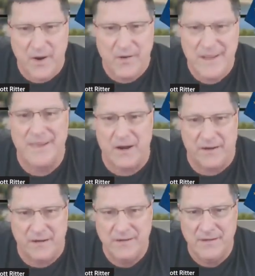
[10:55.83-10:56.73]
we're already
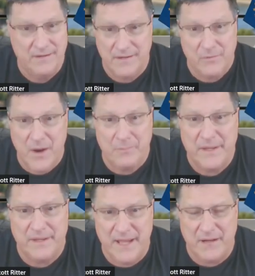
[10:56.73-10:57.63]
there. There won't
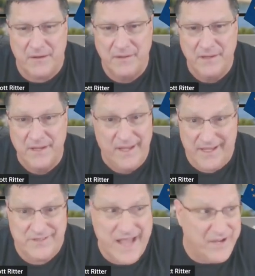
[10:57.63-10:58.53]
be a NATO.
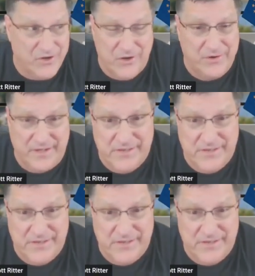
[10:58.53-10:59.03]
It's not your